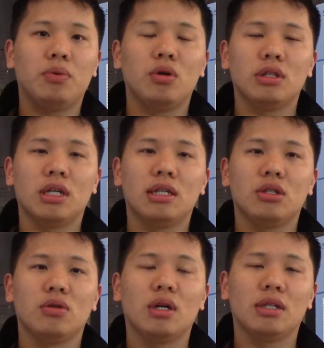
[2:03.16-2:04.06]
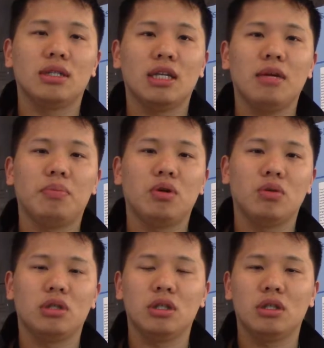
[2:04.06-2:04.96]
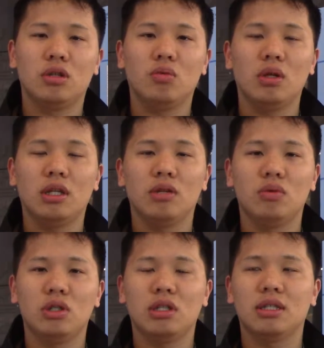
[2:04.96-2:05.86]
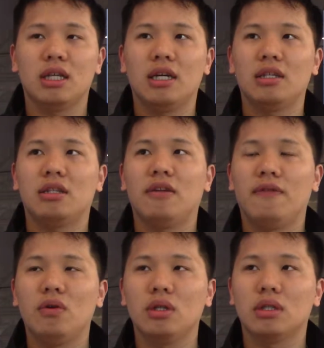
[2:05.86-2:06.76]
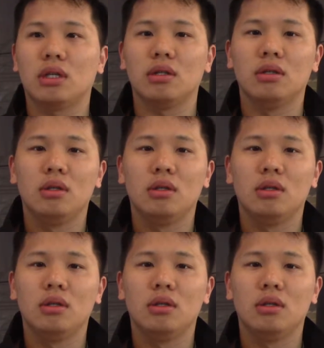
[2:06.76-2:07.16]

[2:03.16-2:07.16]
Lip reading: pore size throughout the sample, which is one thing we decided to focus on.